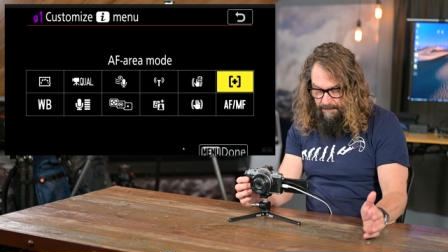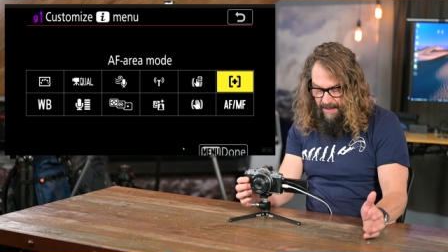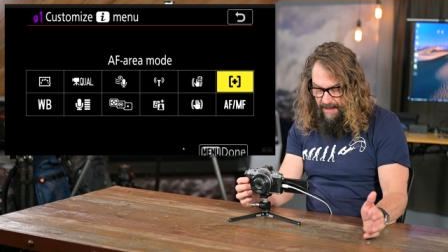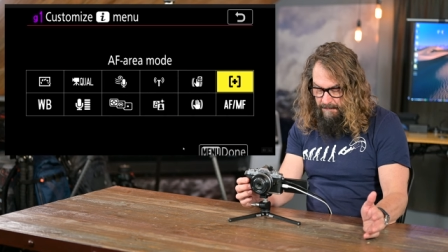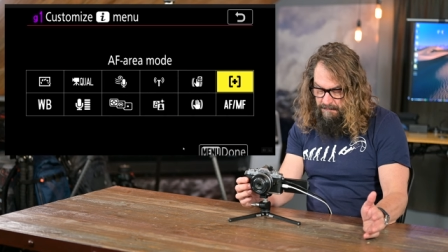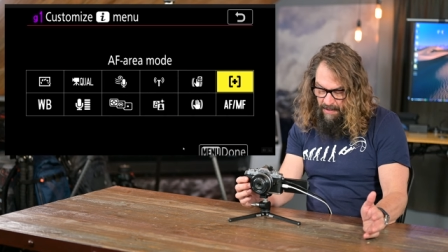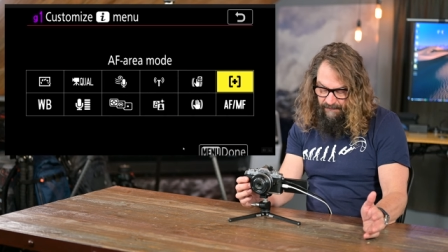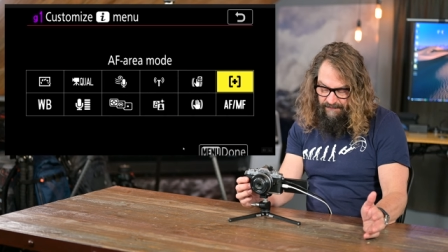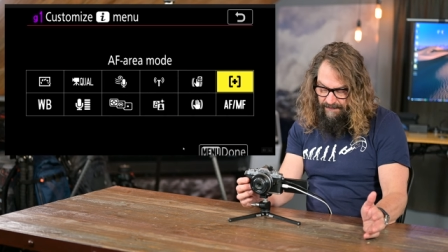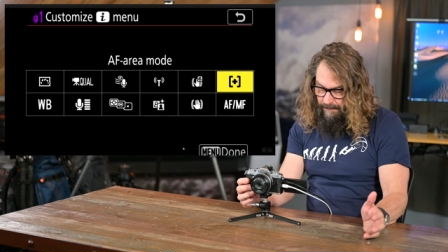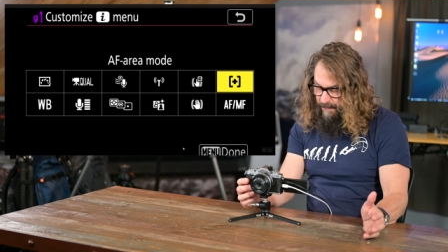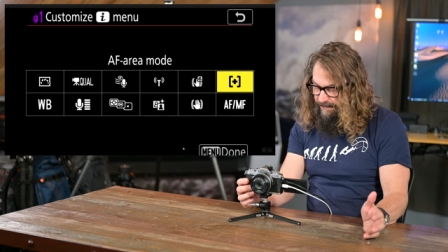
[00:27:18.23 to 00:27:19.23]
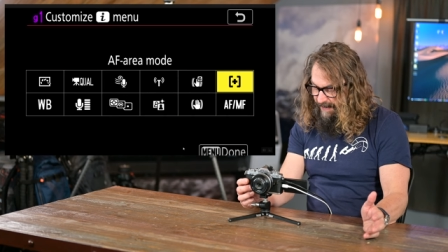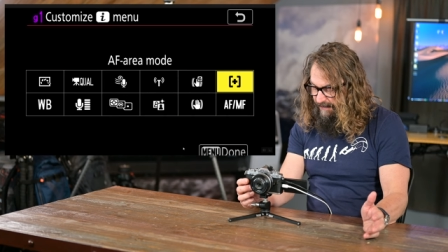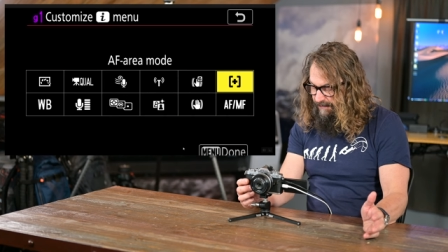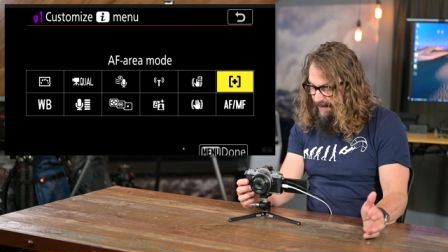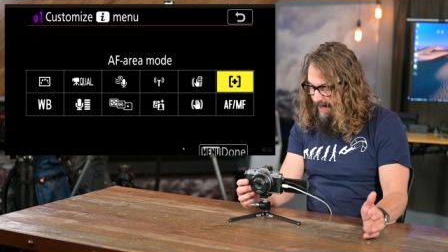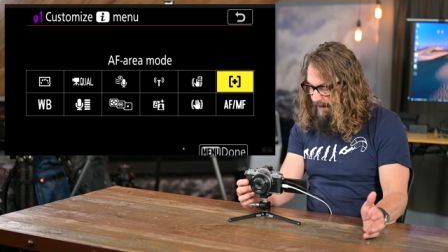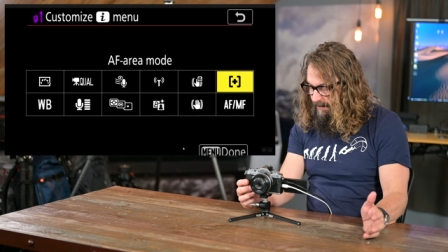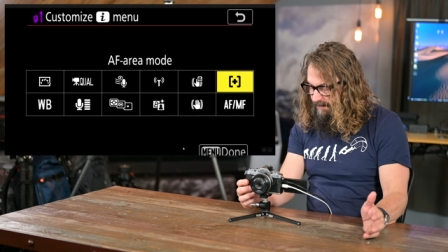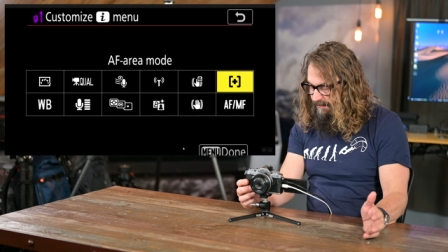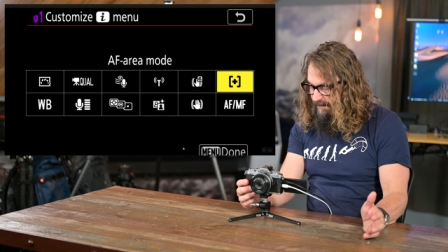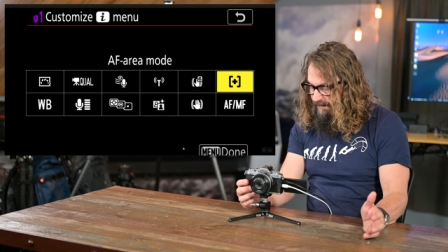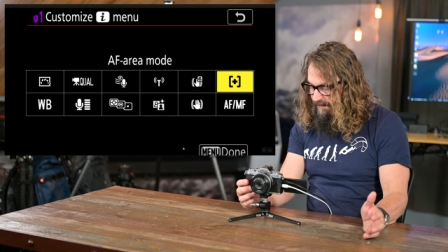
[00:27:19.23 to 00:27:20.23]
but most of them are things that I would
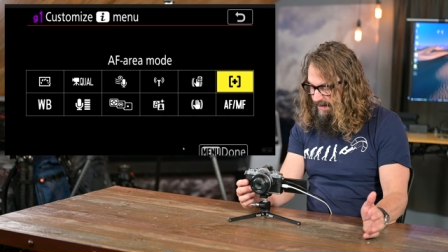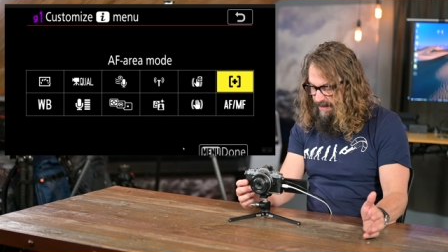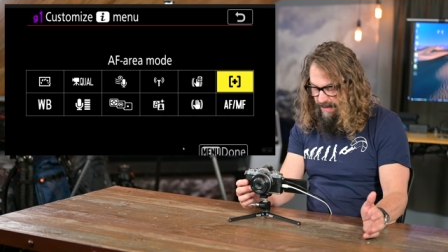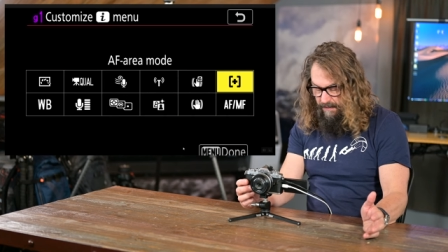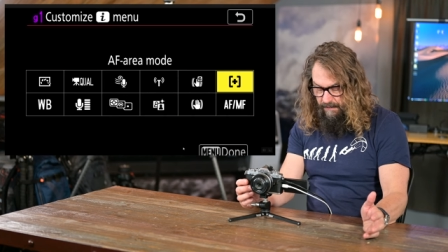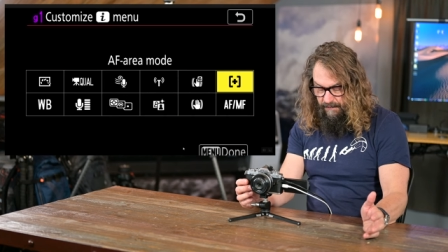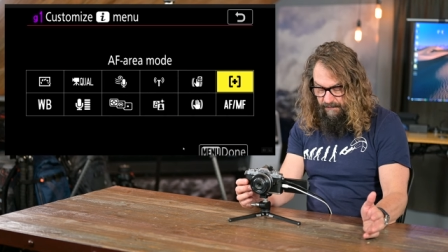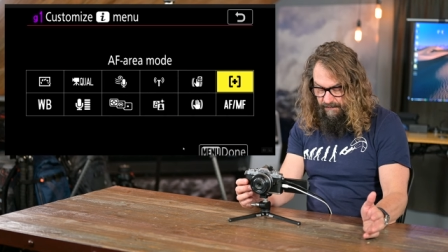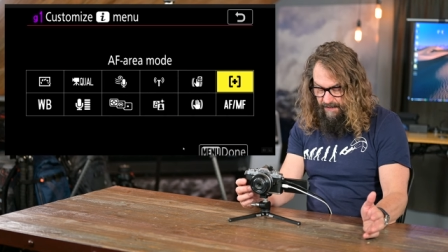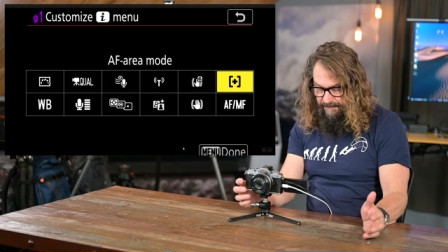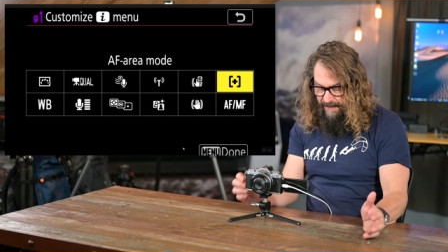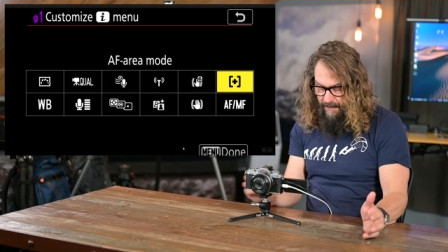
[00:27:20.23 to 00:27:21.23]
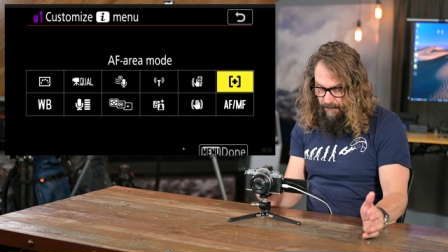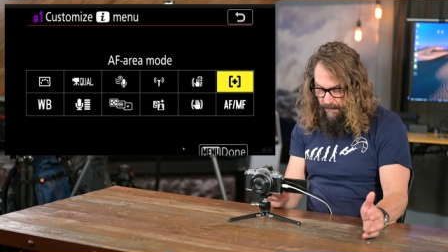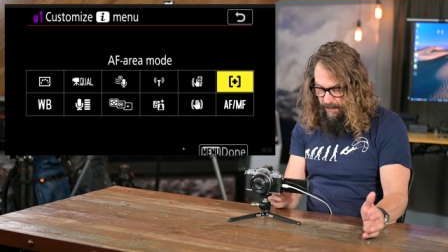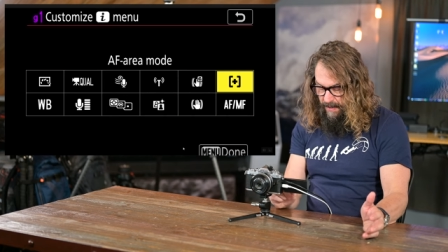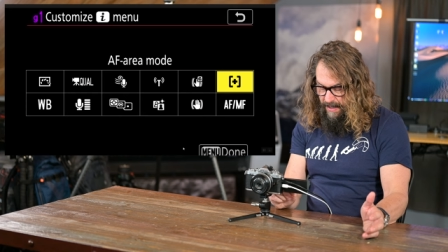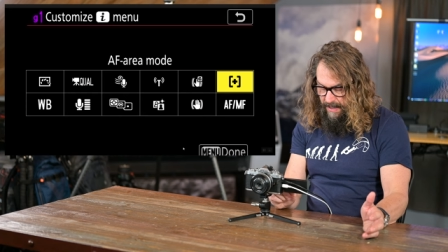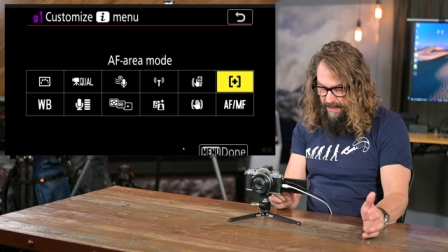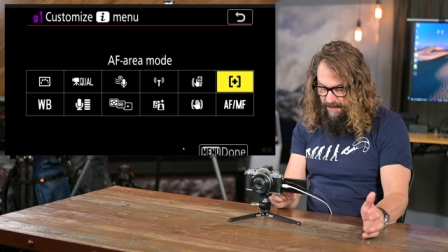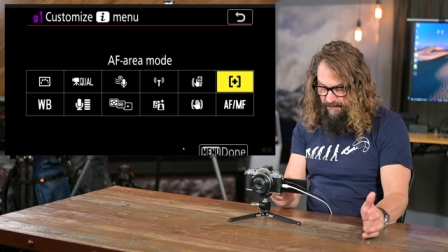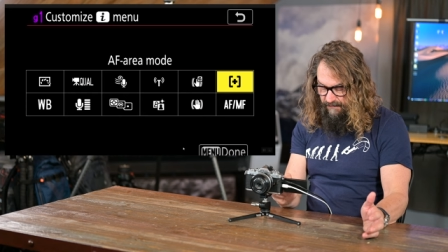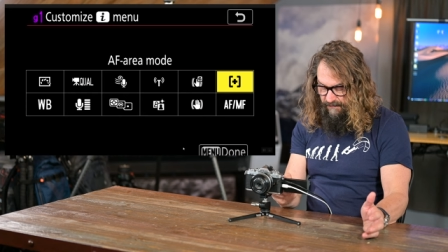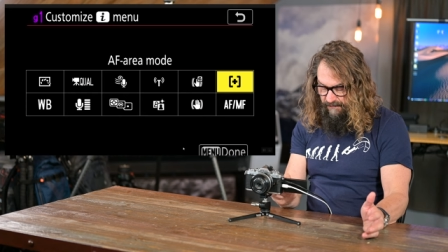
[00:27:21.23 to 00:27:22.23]
choose to use if I were
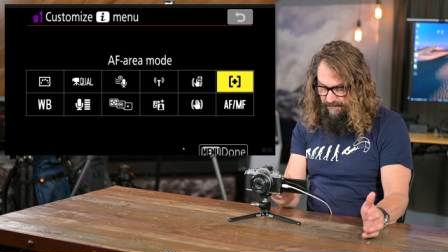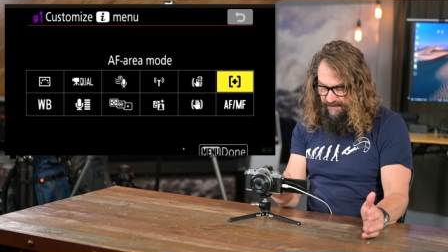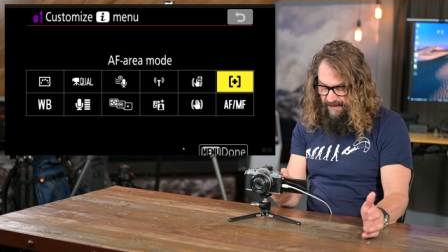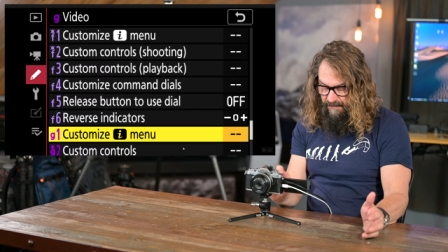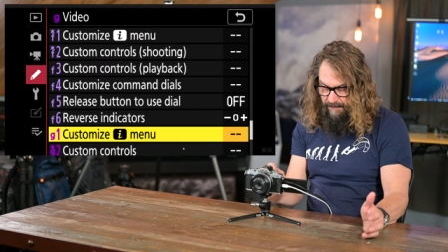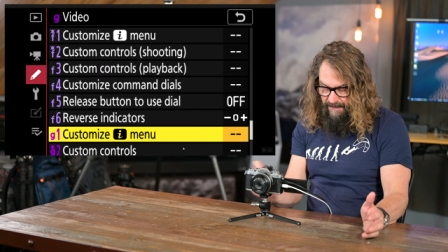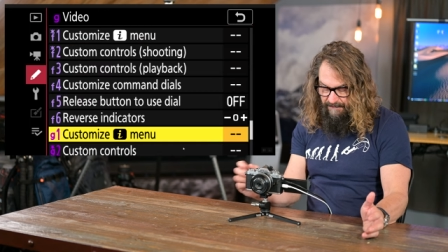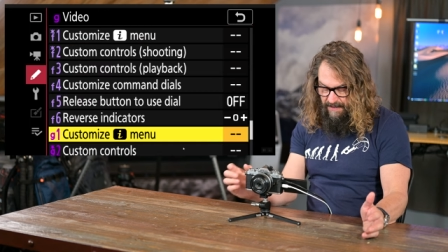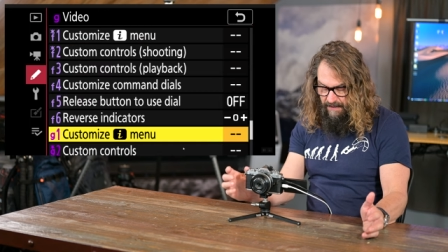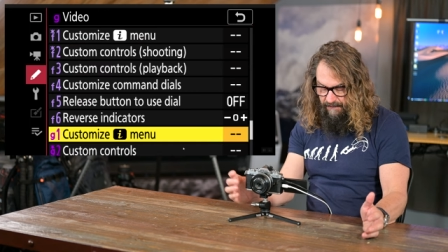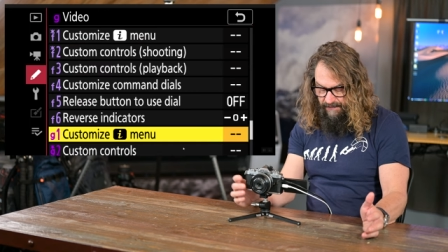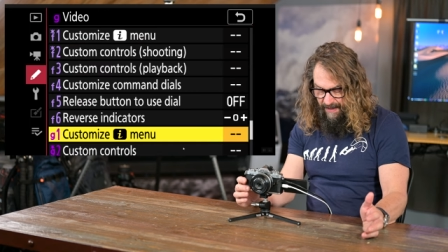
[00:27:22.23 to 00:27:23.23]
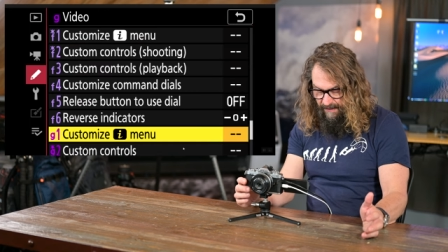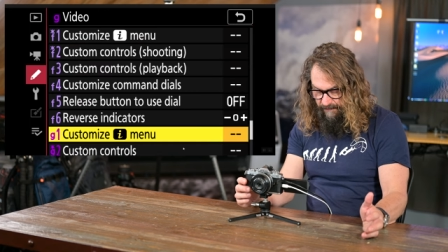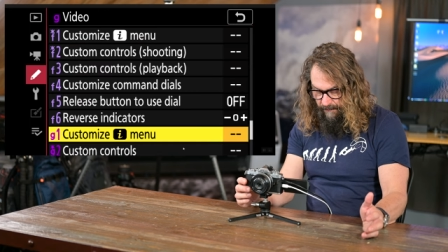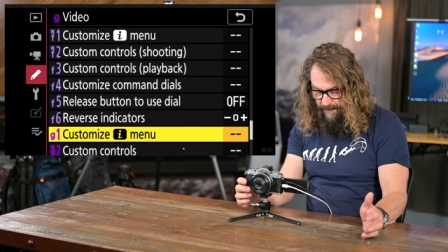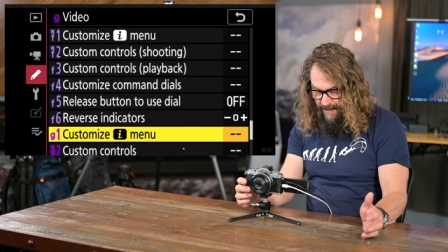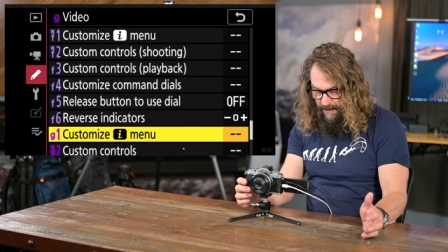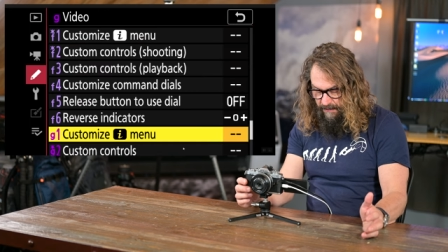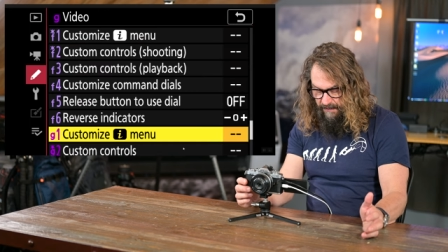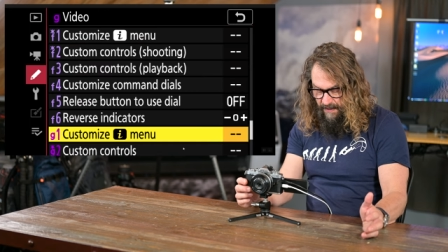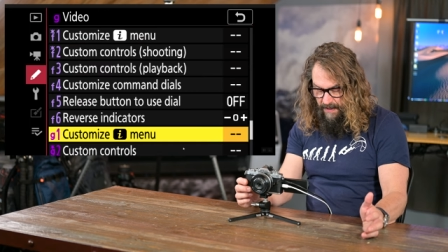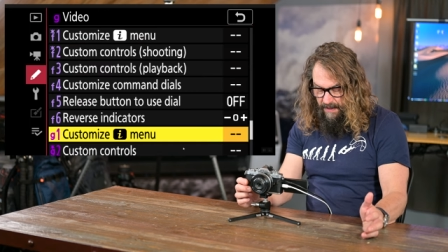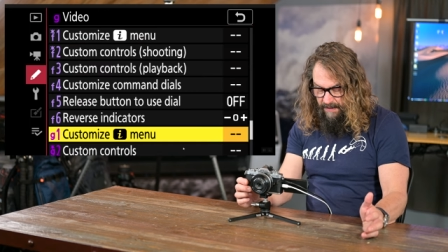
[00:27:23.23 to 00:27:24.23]
uh, changing my video settings around.
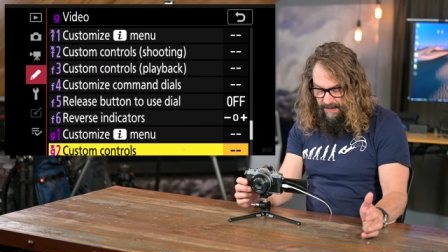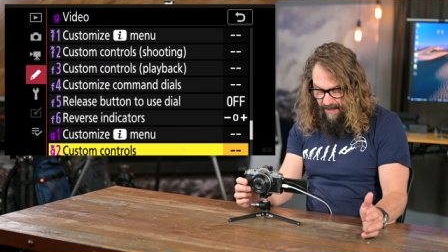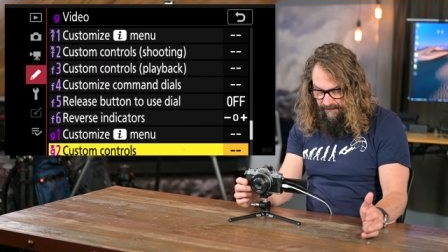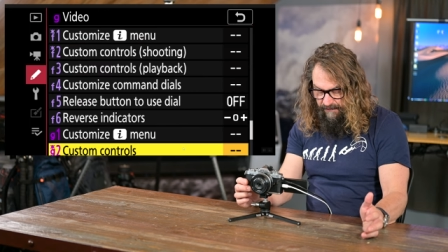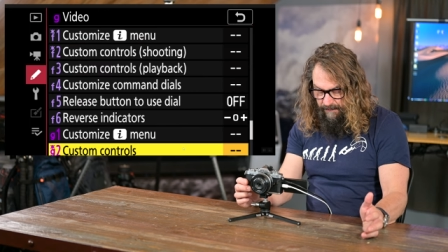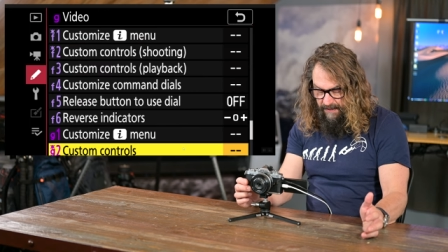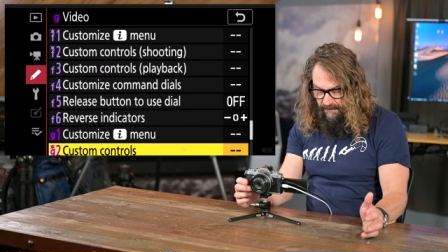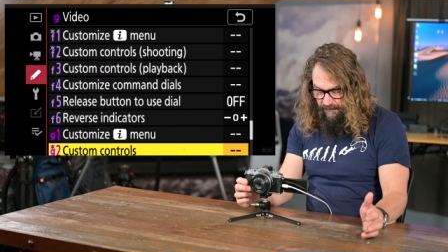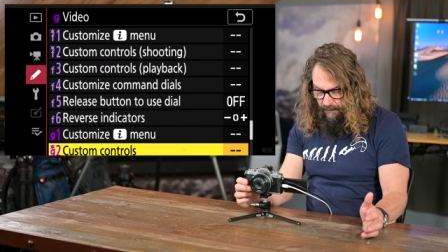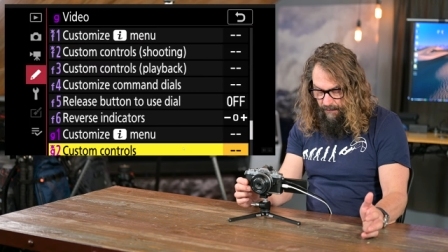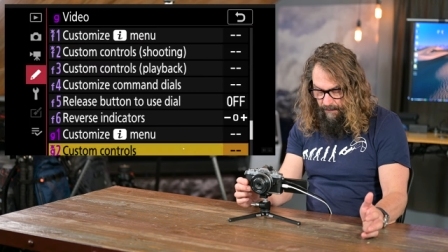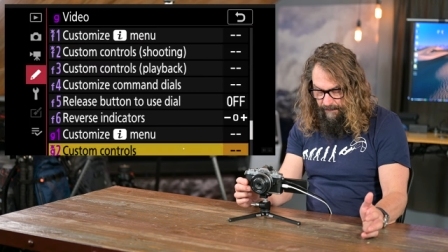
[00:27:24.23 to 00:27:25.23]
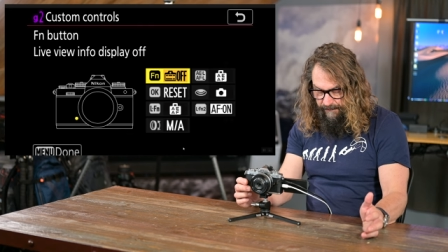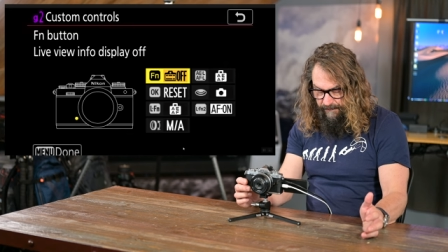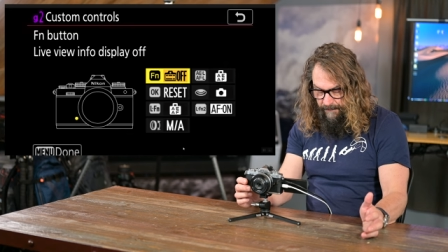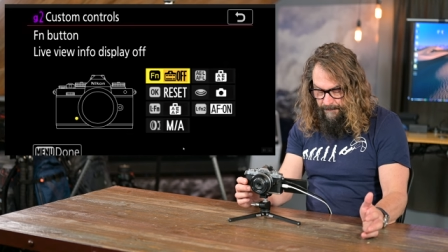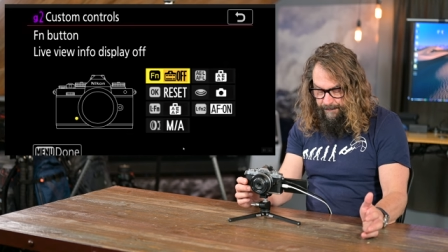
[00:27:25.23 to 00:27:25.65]
Custom controls.